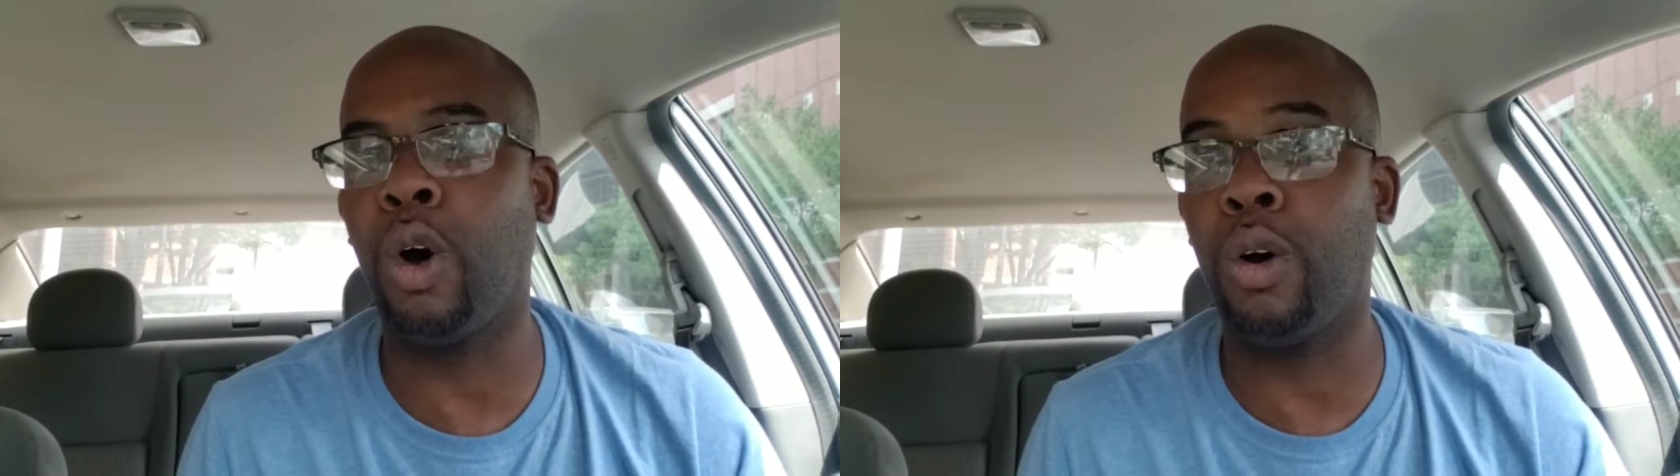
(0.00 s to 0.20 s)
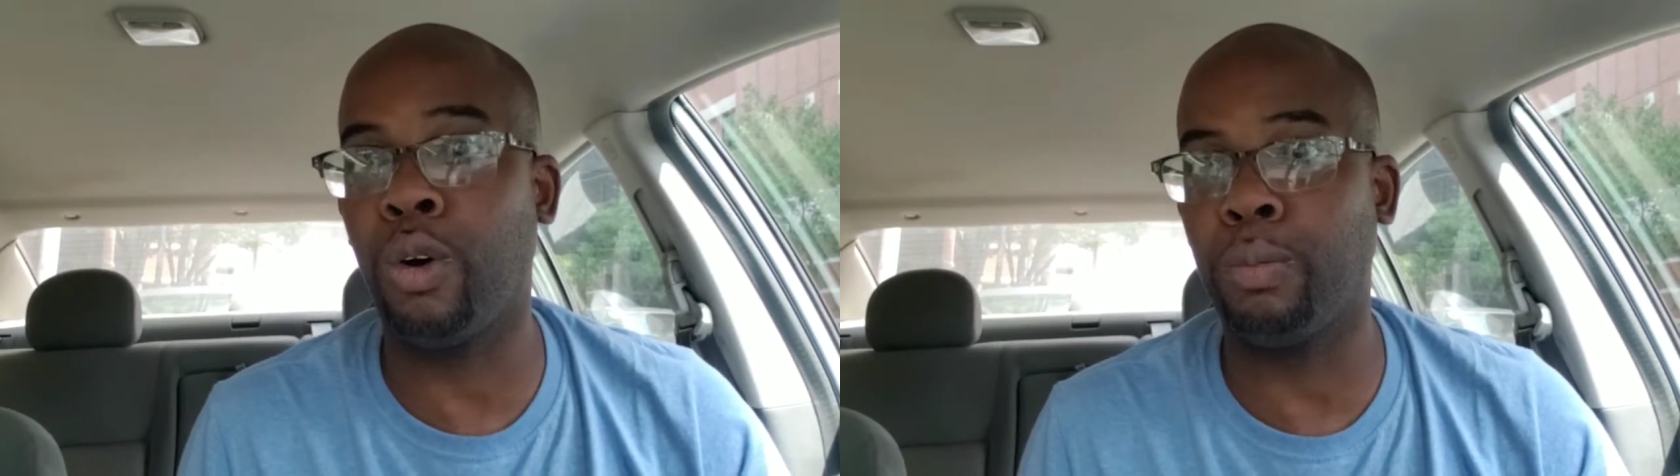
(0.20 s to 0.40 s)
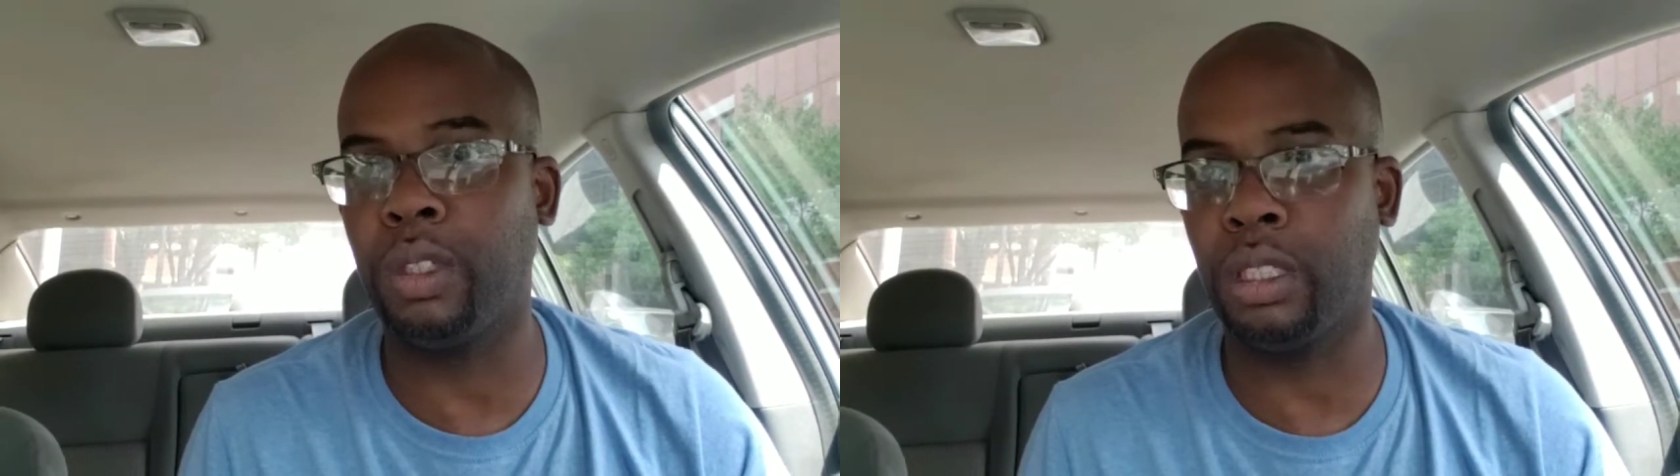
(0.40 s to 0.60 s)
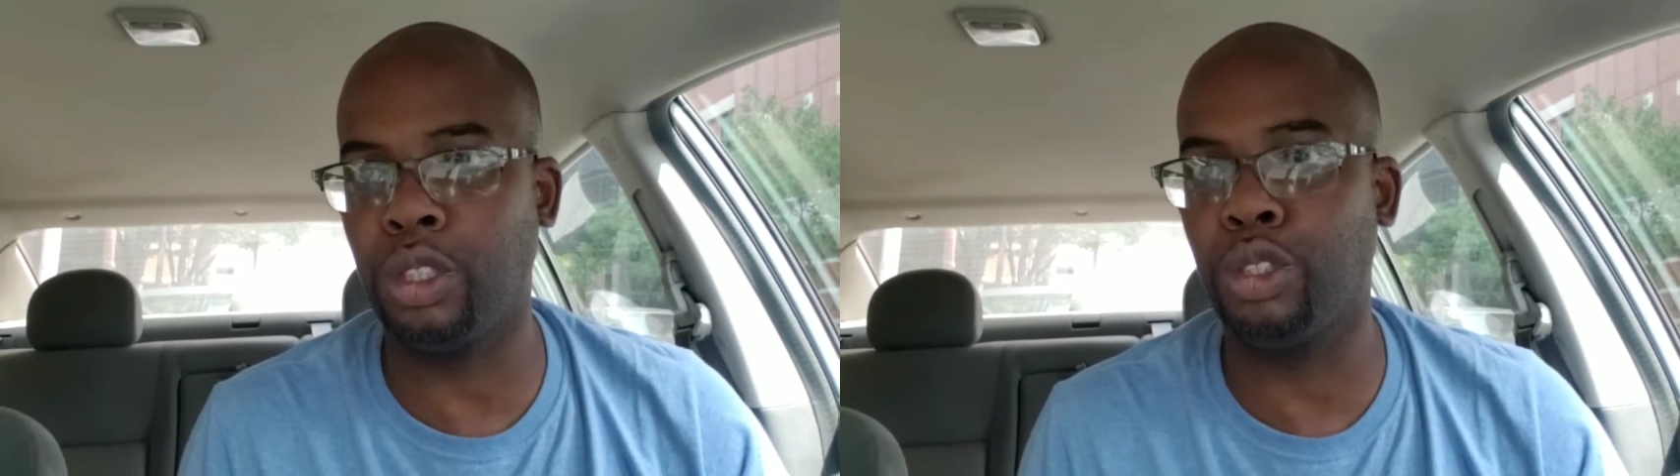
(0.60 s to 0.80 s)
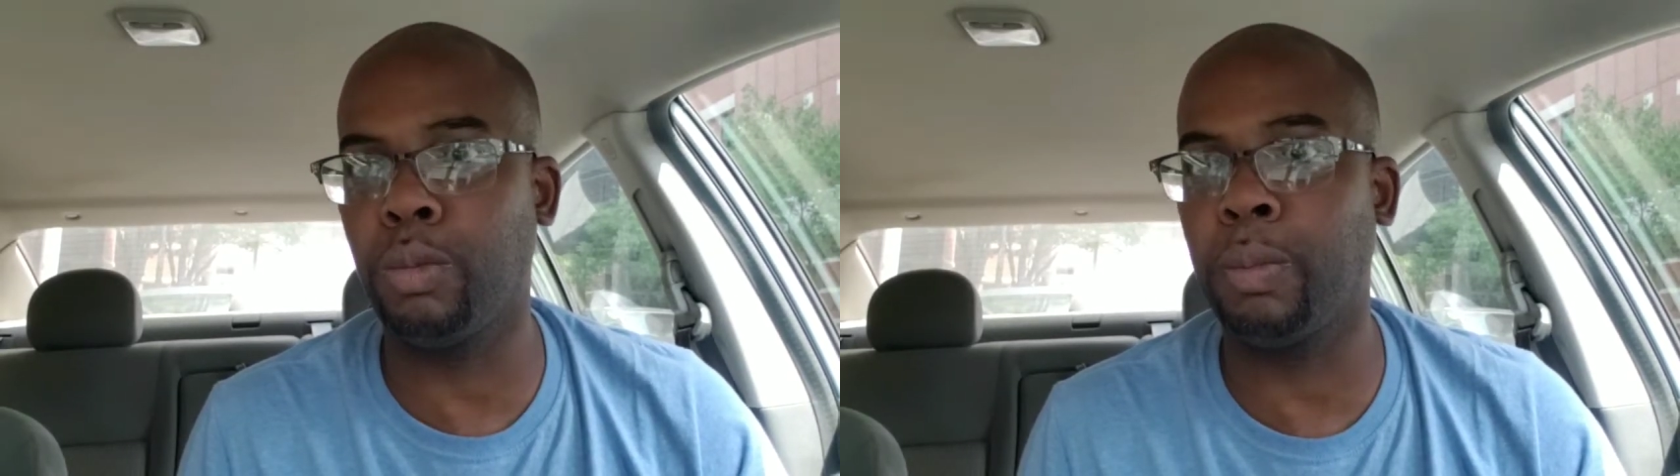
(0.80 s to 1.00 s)
or, or
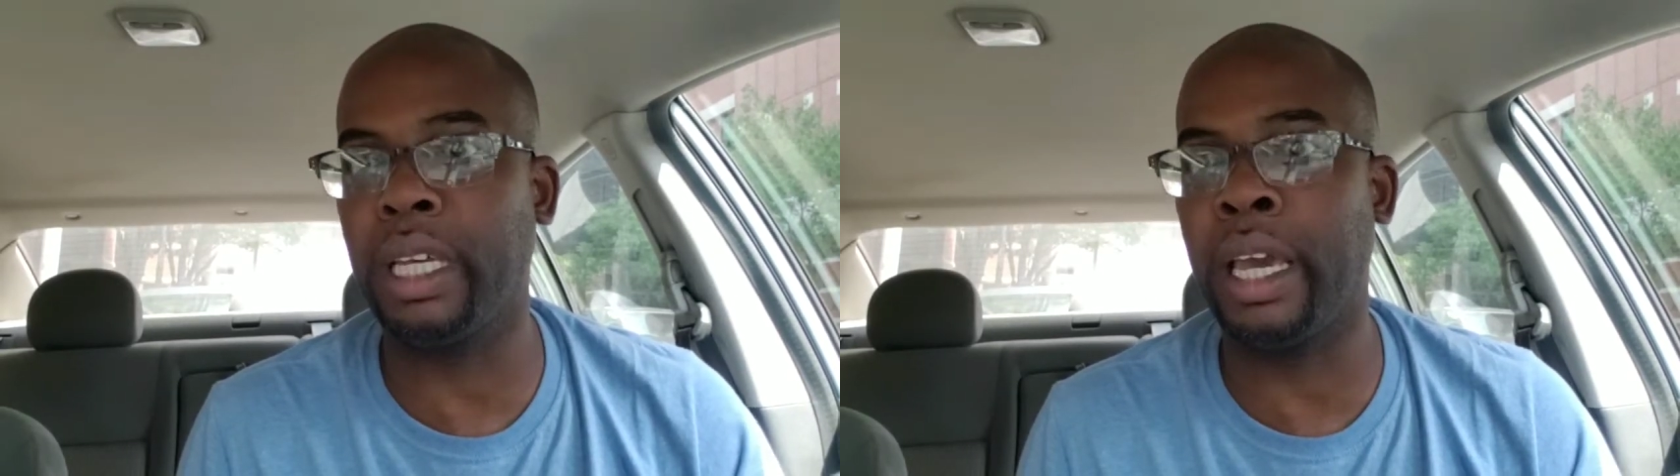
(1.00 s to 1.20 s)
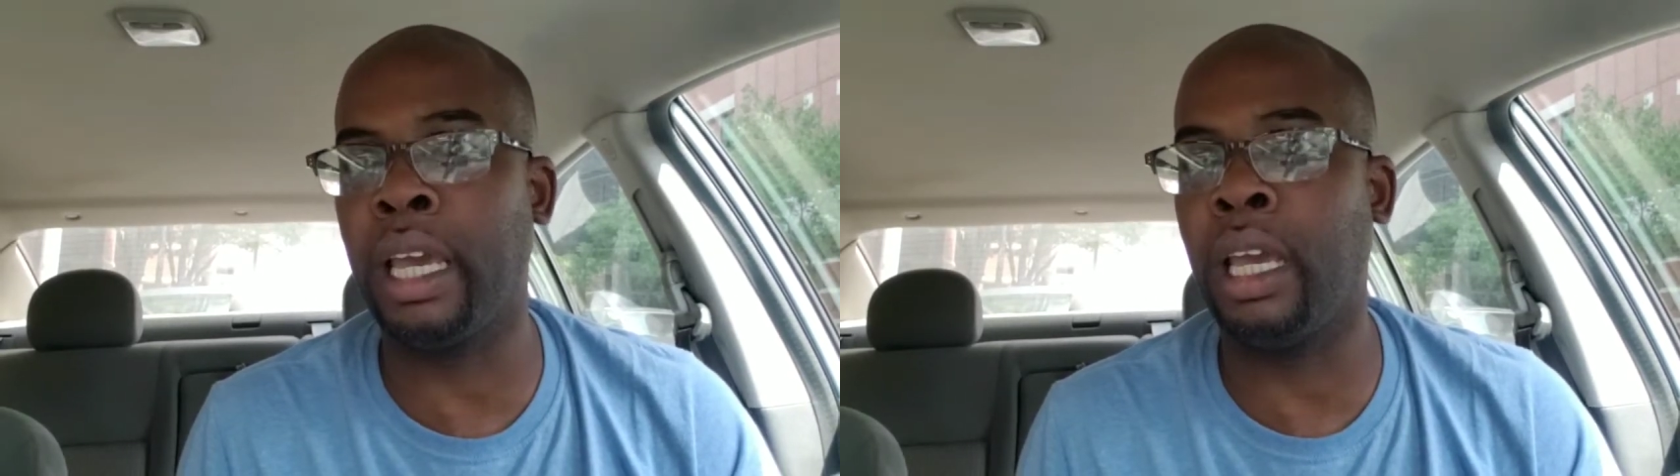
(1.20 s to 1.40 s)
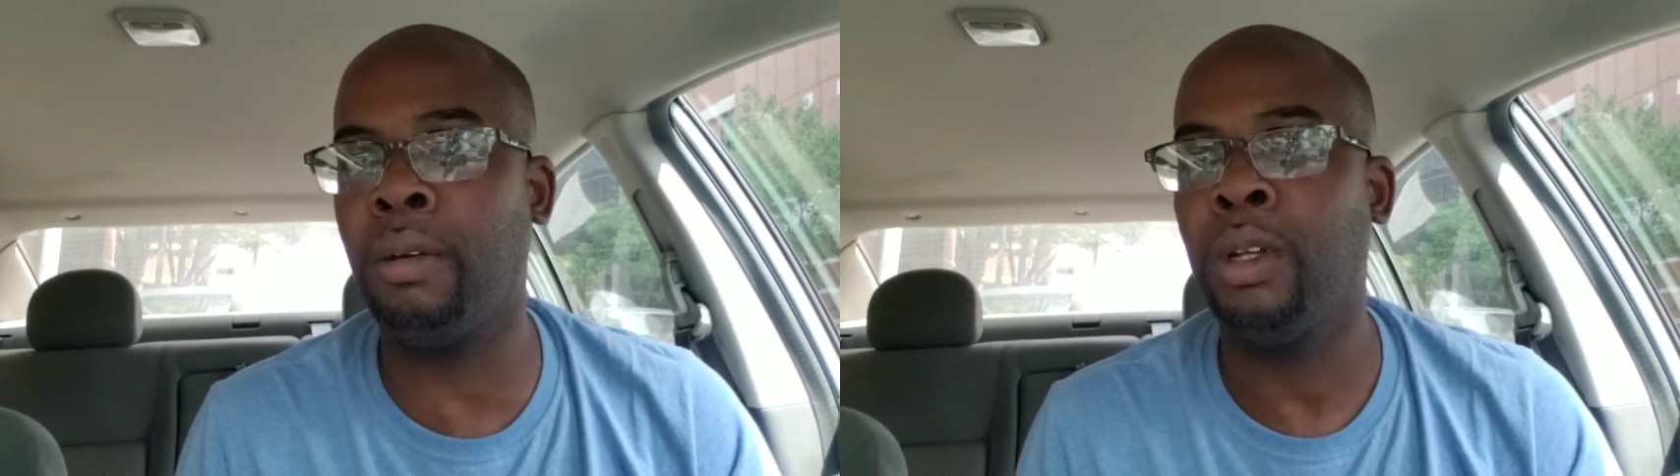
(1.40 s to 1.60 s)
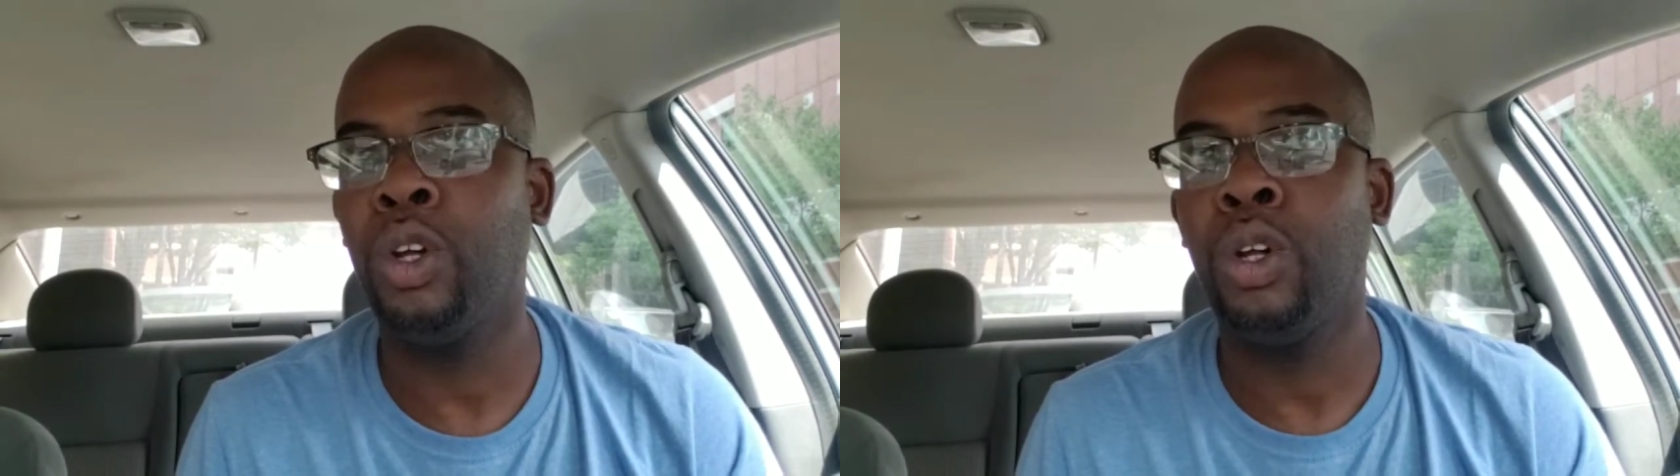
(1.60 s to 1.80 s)
excuse me, became